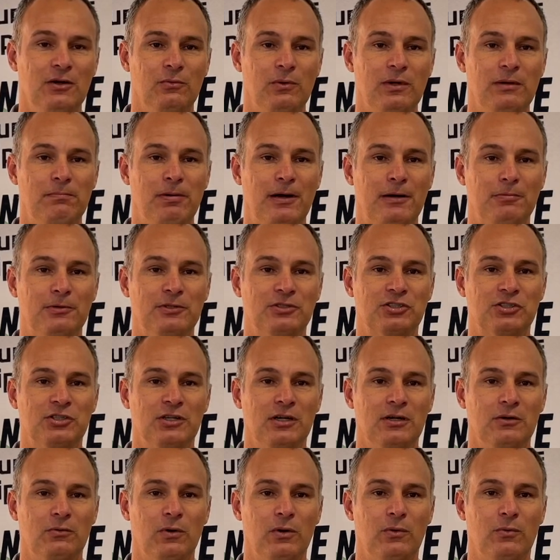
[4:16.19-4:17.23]
we publish
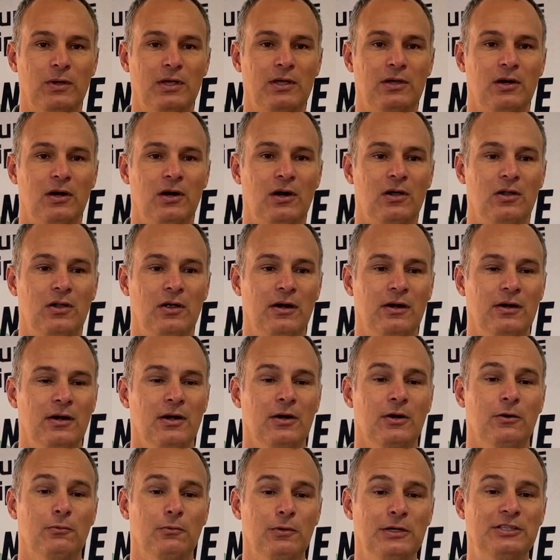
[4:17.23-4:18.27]
what we call our
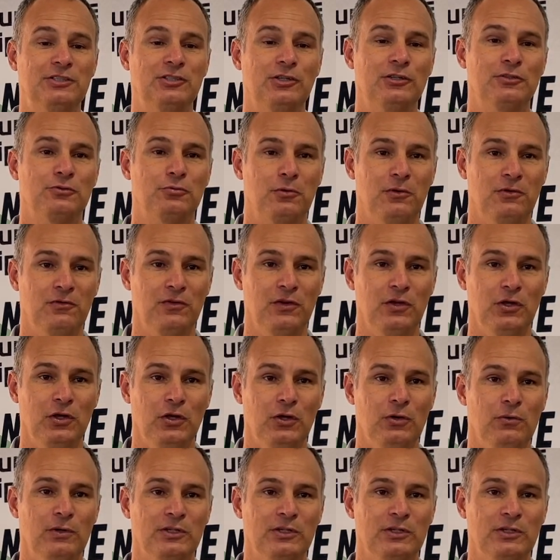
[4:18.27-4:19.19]
research review,